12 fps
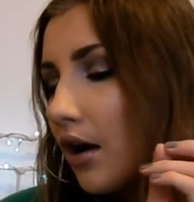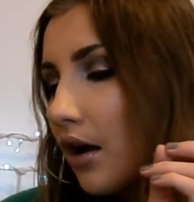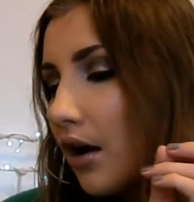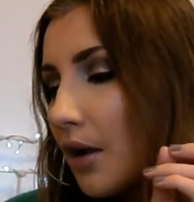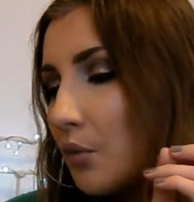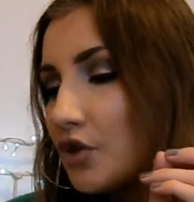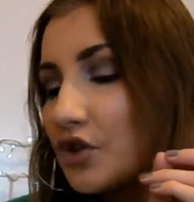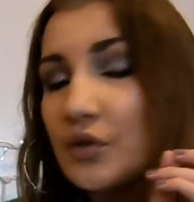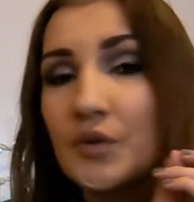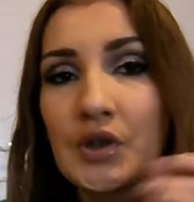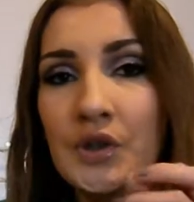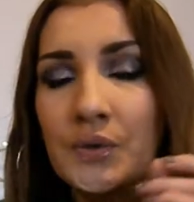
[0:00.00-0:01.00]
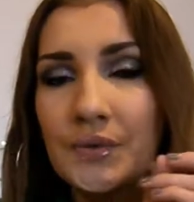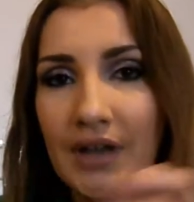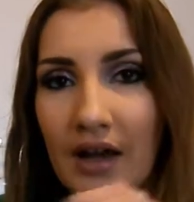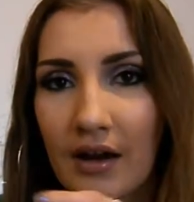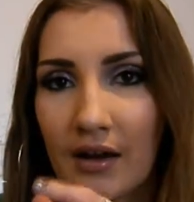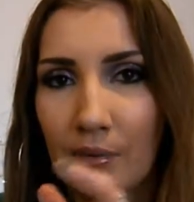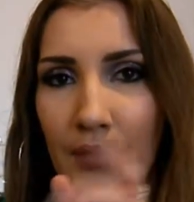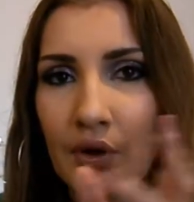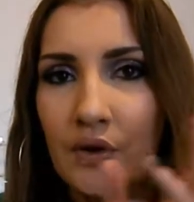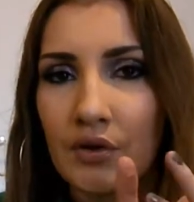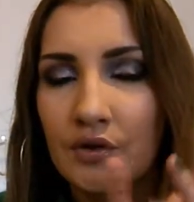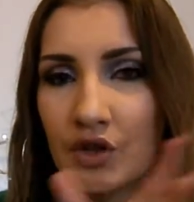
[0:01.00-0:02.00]
I want to use up
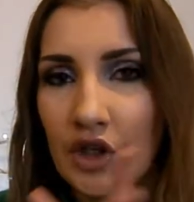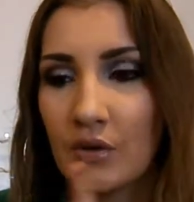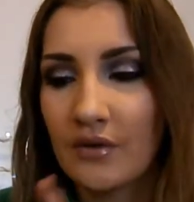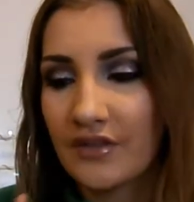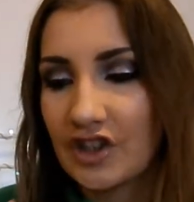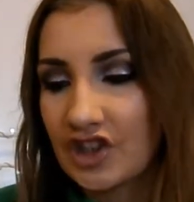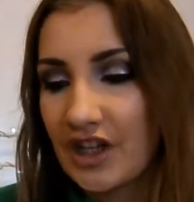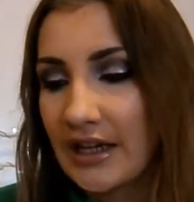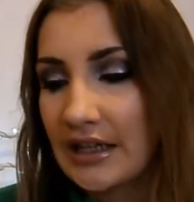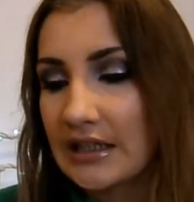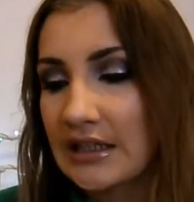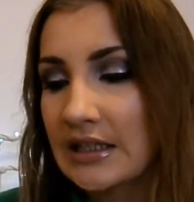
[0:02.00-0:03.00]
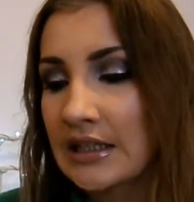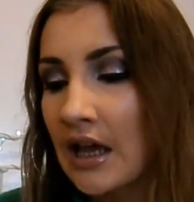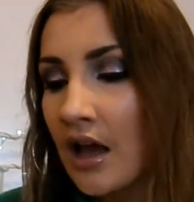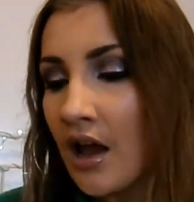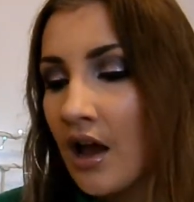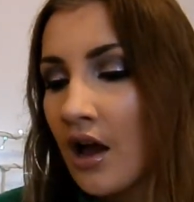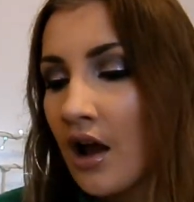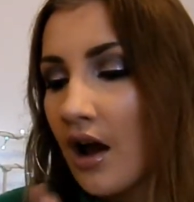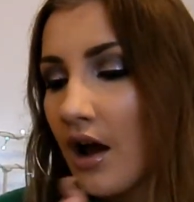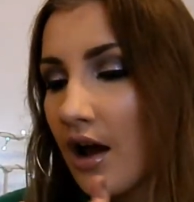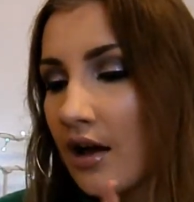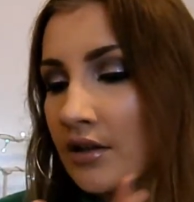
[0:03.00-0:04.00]
2 of the shades.
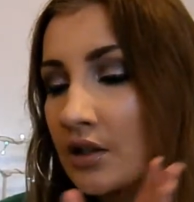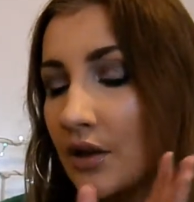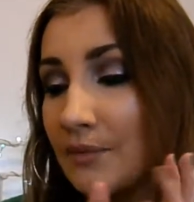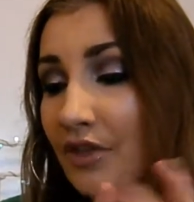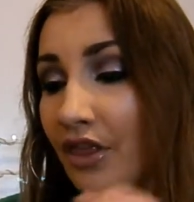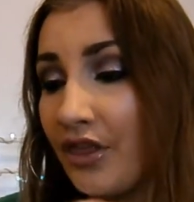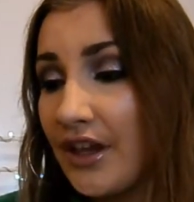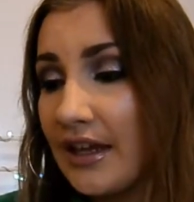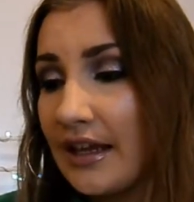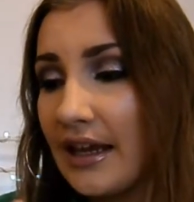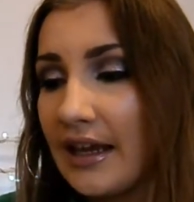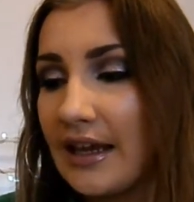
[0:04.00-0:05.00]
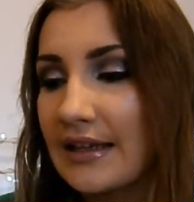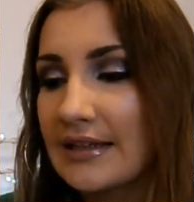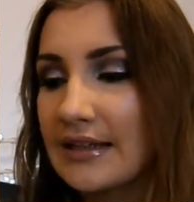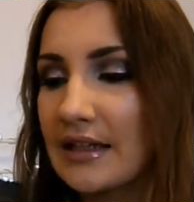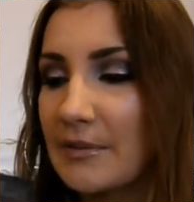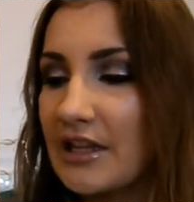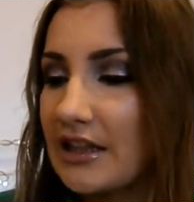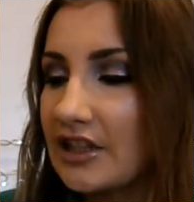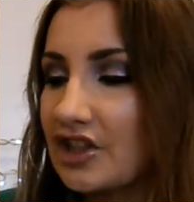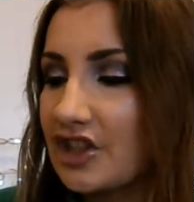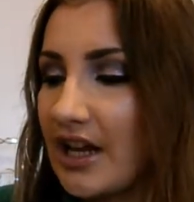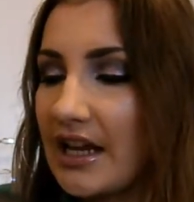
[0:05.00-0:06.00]
So I'm thinking it's going to be the
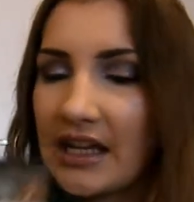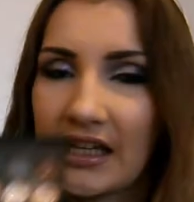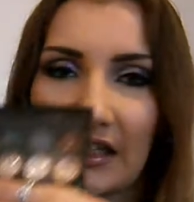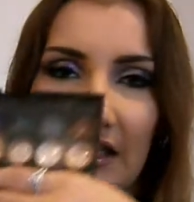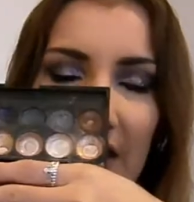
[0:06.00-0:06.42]
shade,